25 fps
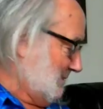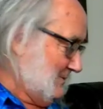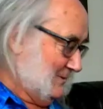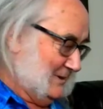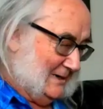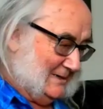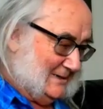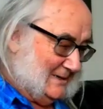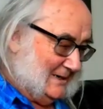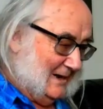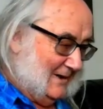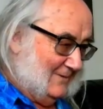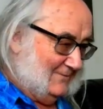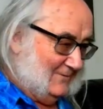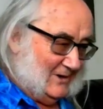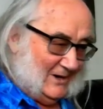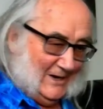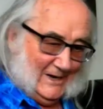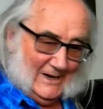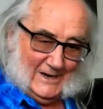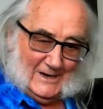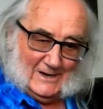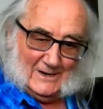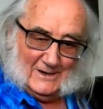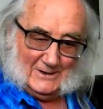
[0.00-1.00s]
little oh, treat.
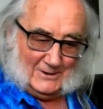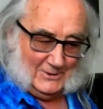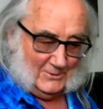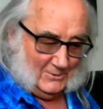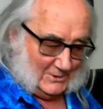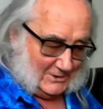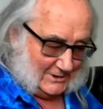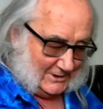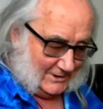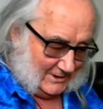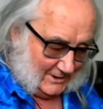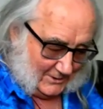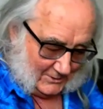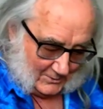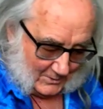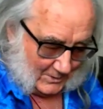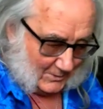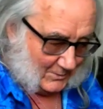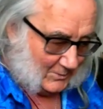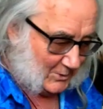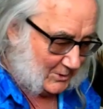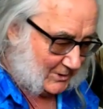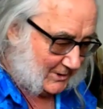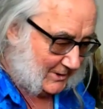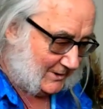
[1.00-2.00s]
Lovely. And there was another one,
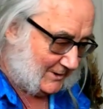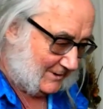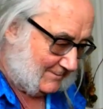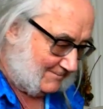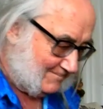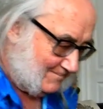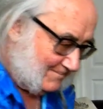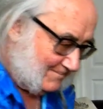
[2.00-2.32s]
wasn't there?